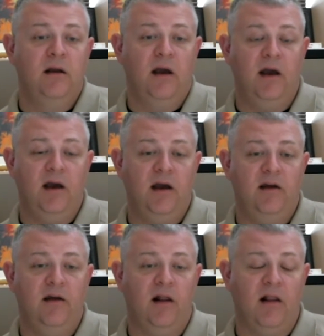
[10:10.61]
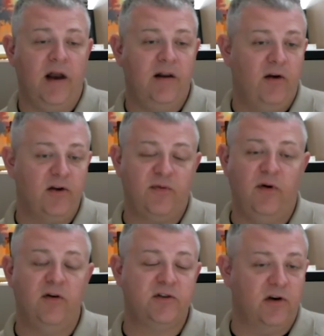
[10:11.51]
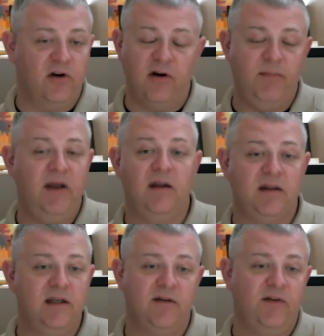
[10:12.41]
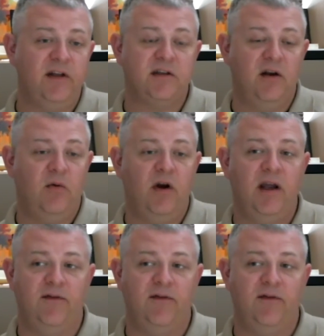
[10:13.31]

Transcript: A lot of those folks are going to be at these events anyway.